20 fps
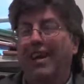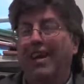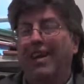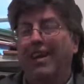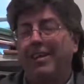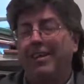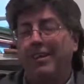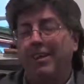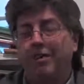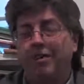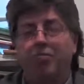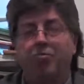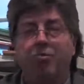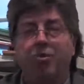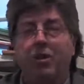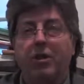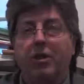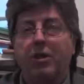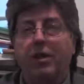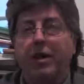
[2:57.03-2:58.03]
He doesn't
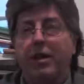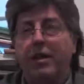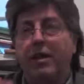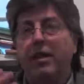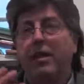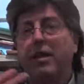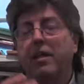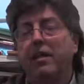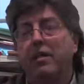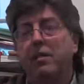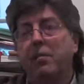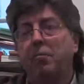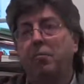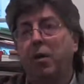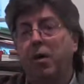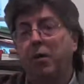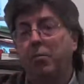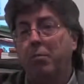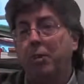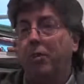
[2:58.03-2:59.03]
really like it,
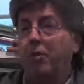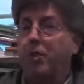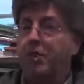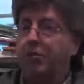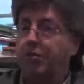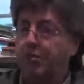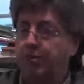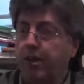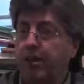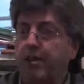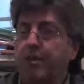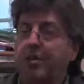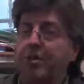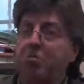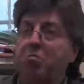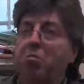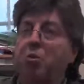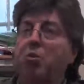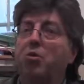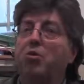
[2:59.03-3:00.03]
but because of events in
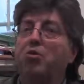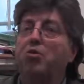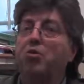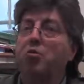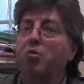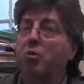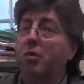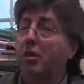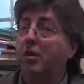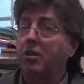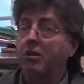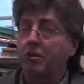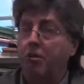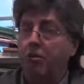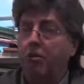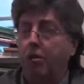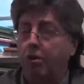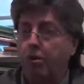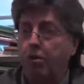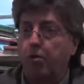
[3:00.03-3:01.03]
book 2 he has
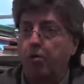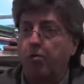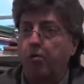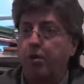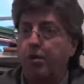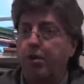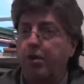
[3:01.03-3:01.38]
gone along with